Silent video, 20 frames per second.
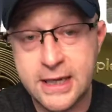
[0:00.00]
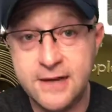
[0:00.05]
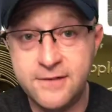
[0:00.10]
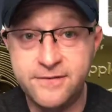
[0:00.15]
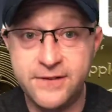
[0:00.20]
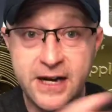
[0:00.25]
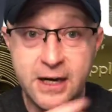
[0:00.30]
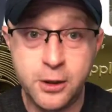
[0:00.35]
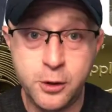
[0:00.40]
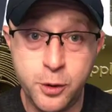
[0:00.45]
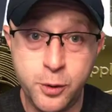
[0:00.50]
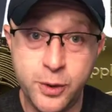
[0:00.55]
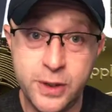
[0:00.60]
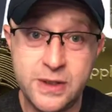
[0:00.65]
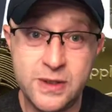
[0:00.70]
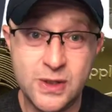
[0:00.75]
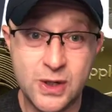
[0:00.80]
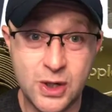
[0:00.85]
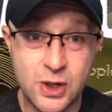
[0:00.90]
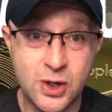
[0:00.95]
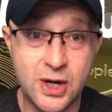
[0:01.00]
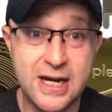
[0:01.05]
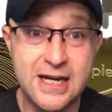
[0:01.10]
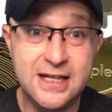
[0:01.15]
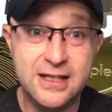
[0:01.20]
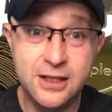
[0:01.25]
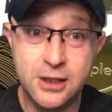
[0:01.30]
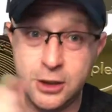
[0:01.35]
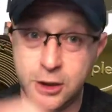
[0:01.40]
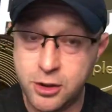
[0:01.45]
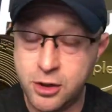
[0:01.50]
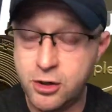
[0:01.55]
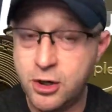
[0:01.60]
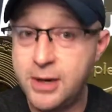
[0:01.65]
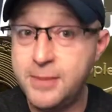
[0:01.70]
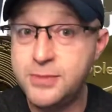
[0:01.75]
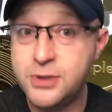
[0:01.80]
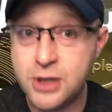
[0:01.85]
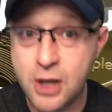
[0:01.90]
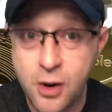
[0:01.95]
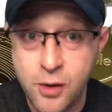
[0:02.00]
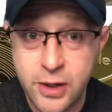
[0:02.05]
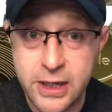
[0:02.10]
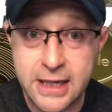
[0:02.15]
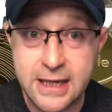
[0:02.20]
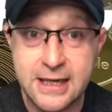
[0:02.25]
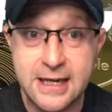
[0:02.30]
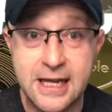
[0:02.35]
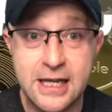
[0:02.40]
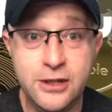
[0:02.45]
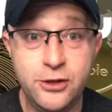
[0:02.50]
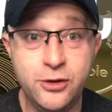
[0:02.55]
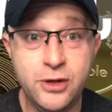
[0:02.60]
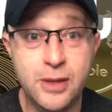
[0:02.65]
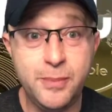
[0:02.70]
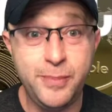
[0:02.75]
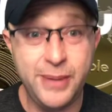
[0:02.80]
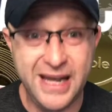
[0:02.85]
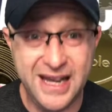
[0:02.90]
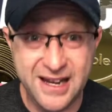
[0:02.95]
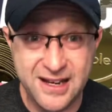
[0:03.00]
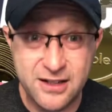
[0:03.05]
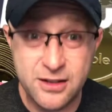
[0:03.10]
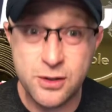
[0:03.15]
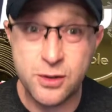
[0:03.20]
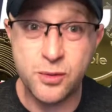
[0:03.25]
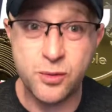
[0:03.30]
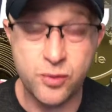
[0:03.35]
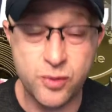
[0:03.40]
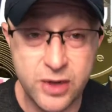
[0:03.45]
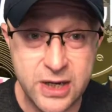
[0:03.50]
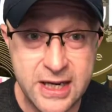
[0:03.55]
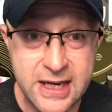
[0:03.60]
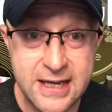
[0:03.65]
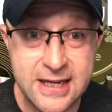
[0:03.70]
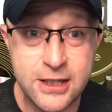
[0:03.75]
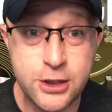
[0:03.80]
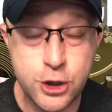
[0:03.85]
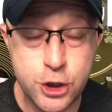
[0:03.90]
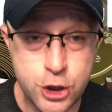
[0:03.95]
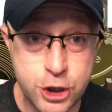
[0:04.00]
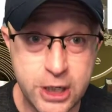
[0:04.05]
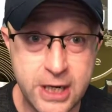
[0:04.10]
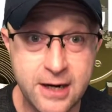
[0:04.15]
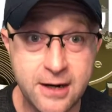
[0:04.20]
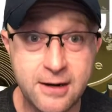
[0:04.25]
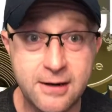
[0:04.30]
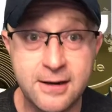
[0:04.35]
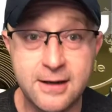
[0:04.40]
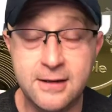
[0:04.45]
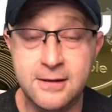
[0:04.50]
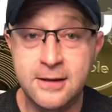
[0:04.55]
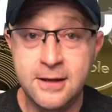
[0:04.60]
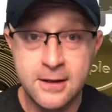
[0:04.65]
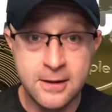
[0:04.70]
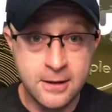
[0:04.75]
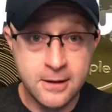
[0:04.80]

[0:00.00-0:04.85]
and Filecoin's created the Decrypt token, and you get paid to read and share and